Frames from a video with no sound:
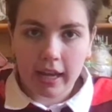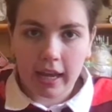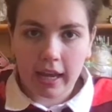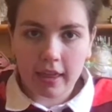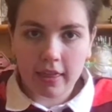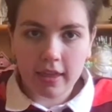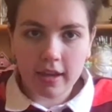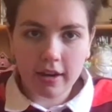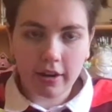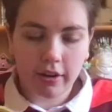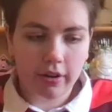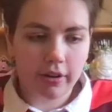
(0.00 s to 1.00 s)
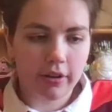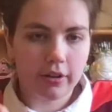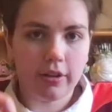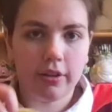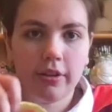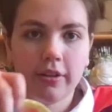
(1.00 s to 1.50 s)
And there!
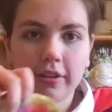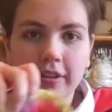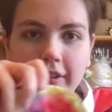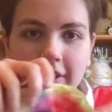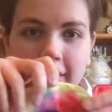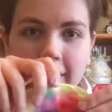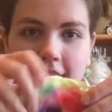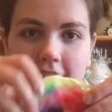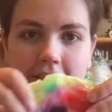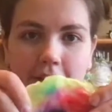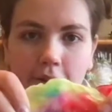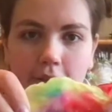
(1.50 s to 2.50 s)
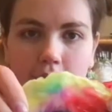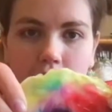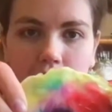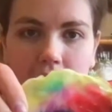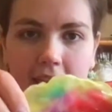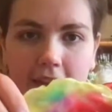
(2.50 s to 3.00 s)
So you
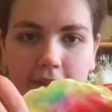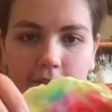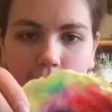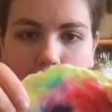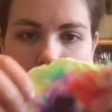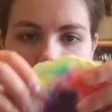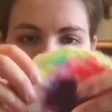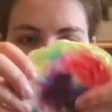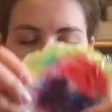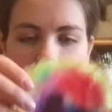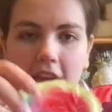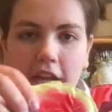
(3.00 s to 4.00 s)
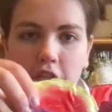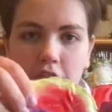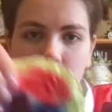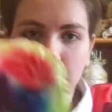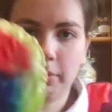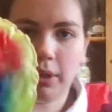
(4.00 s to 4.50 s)
should have your sun
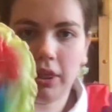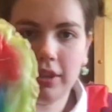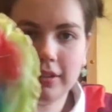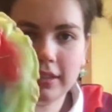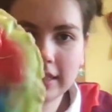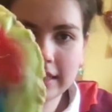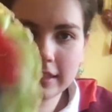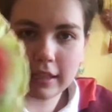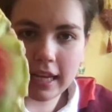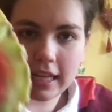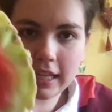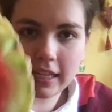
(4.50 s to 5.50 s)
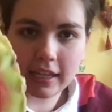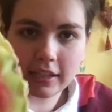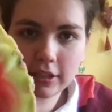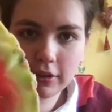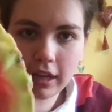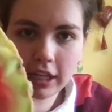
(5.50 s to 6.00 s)
catcher with slightly
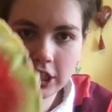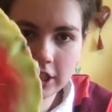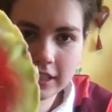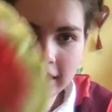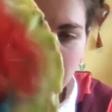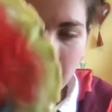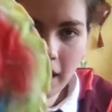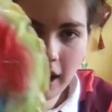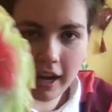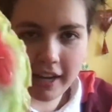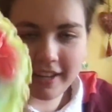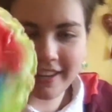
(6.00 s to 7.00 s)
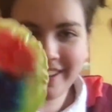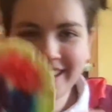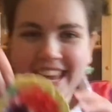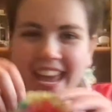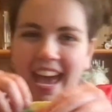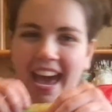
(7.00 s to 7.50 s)
nicer edges than mine.
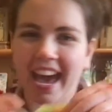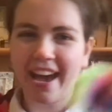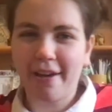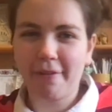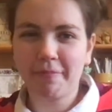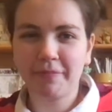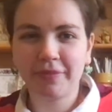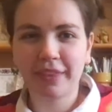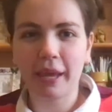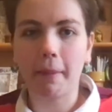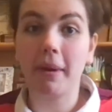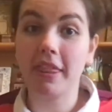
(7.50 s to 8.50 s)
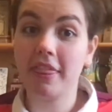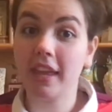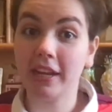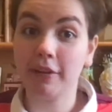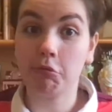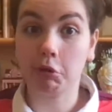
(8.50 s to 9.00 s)
But
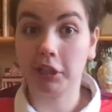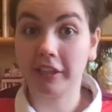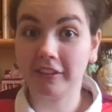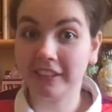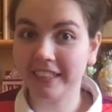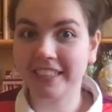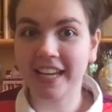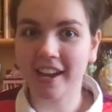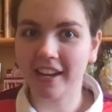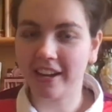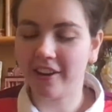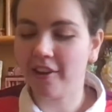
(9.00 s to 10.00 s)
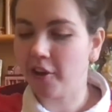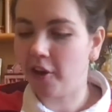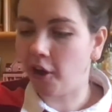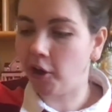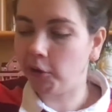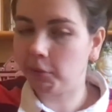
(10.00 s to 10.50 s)
then we're nearly done.
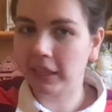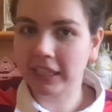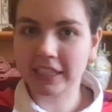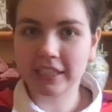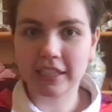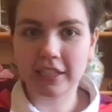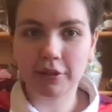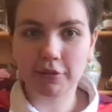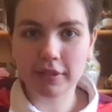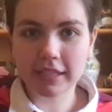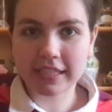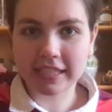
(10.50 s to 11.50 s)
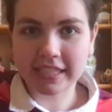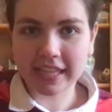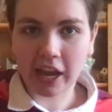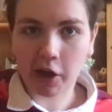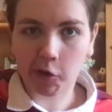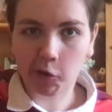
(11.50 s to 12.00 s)
All we need to use is
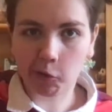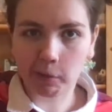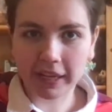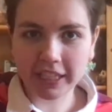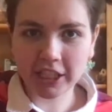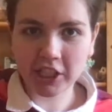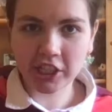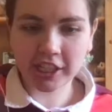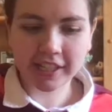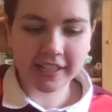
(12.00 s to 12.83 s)
a hole punch,